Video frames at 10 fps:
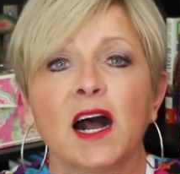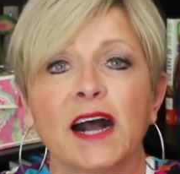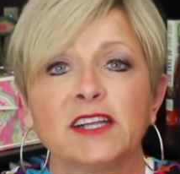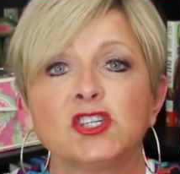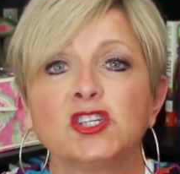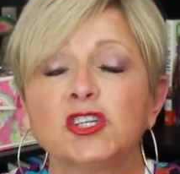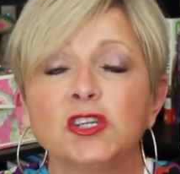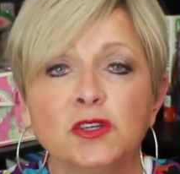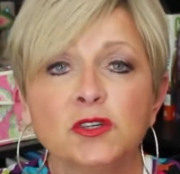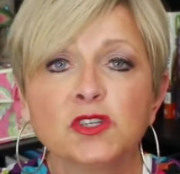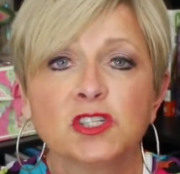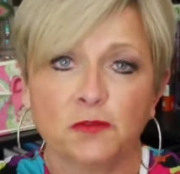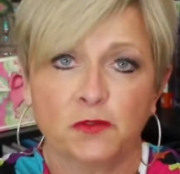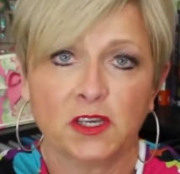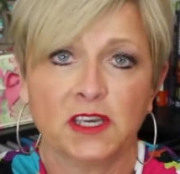I choose to
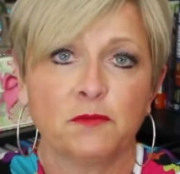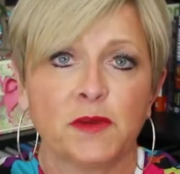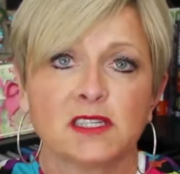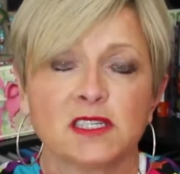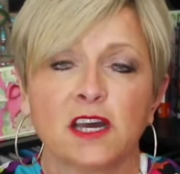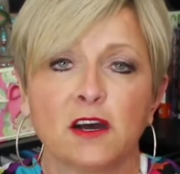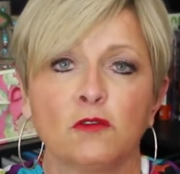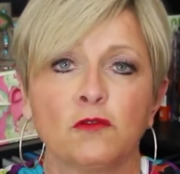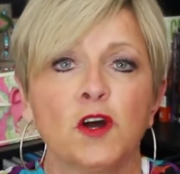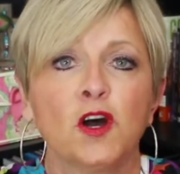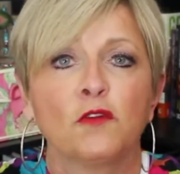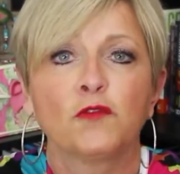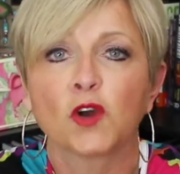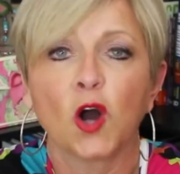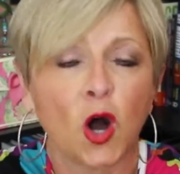forgive myself
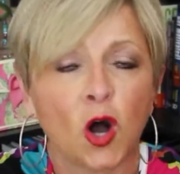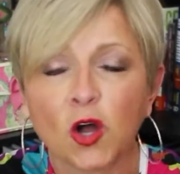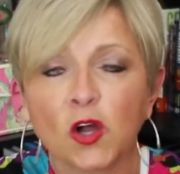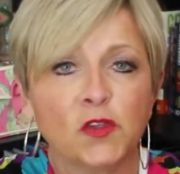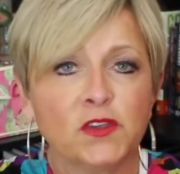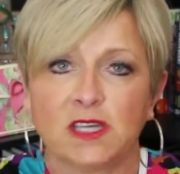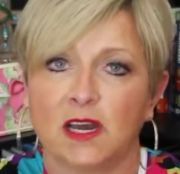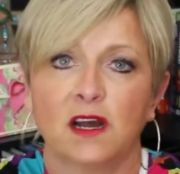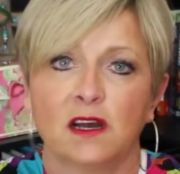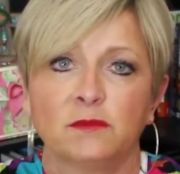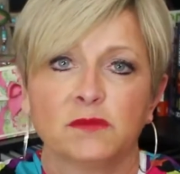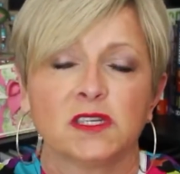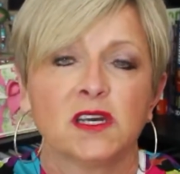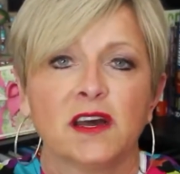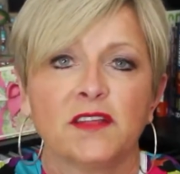for all the
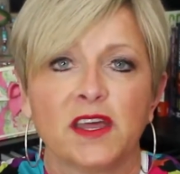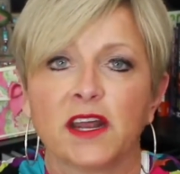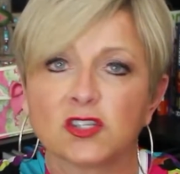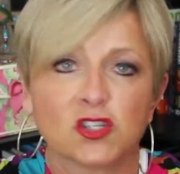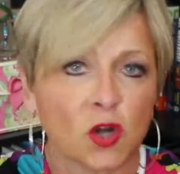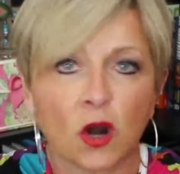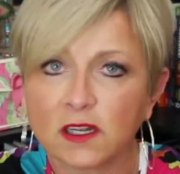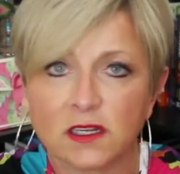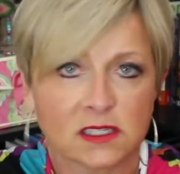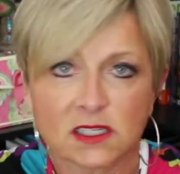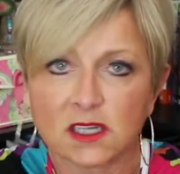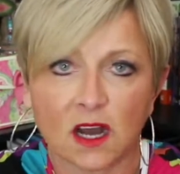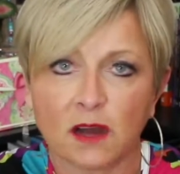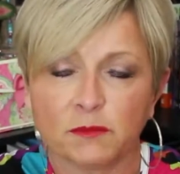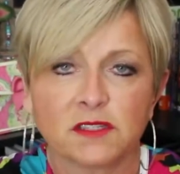times that I started and
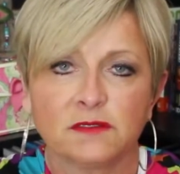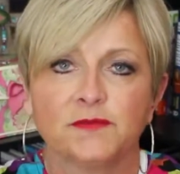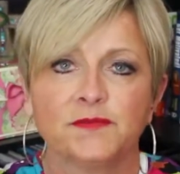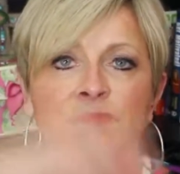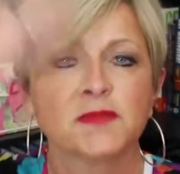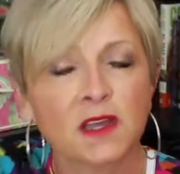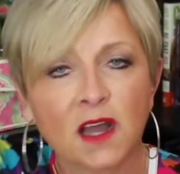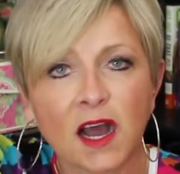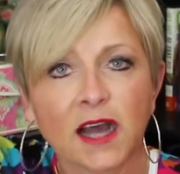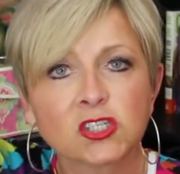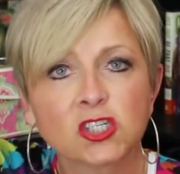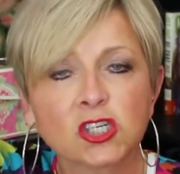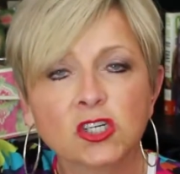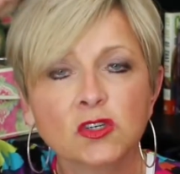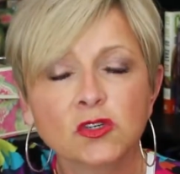stopped. I
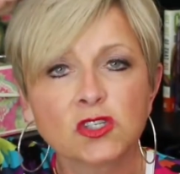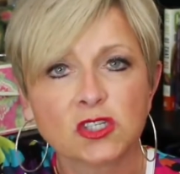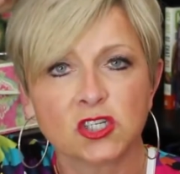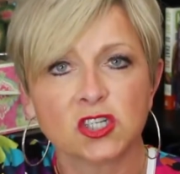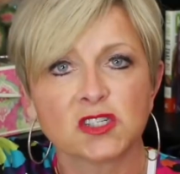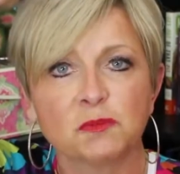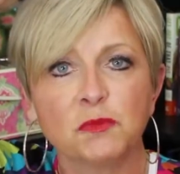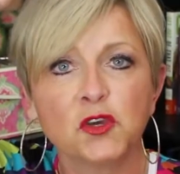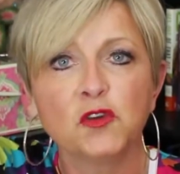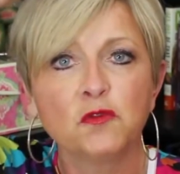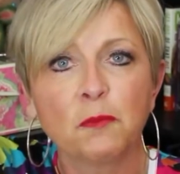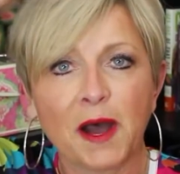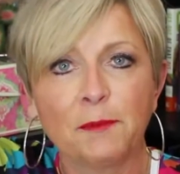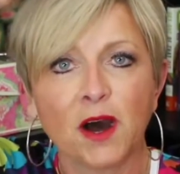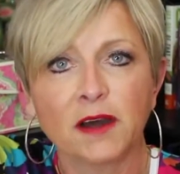choose to just move my
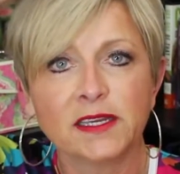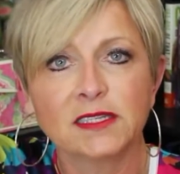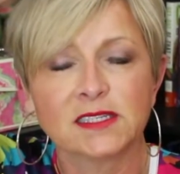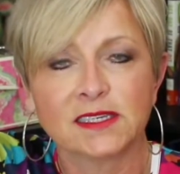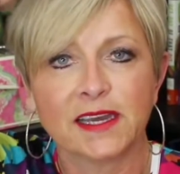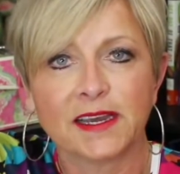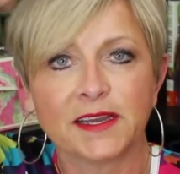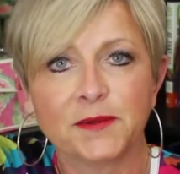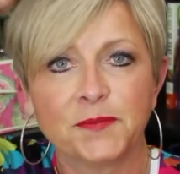body today.